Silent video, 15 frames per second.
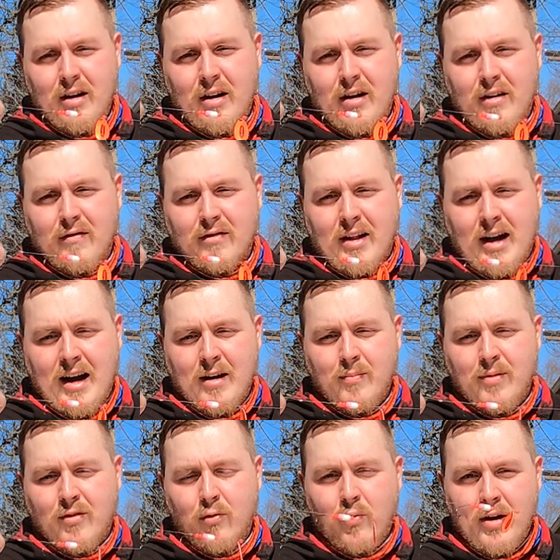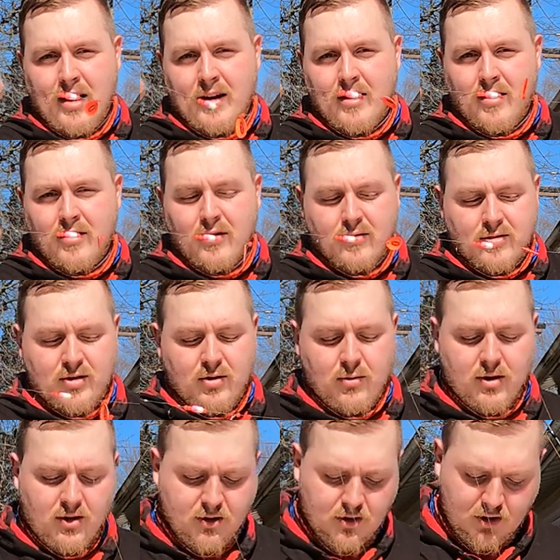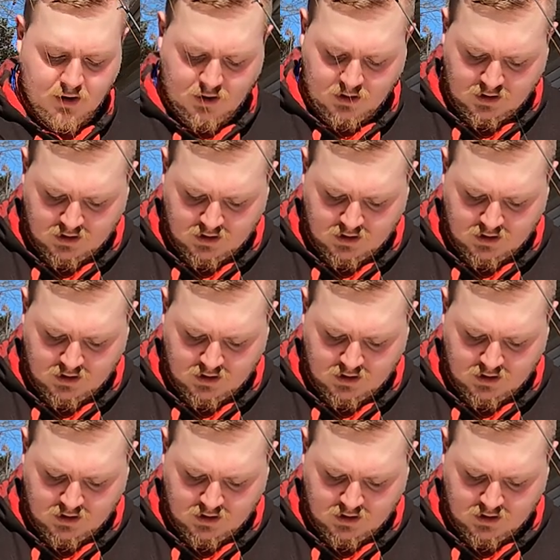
of line between those two hooks.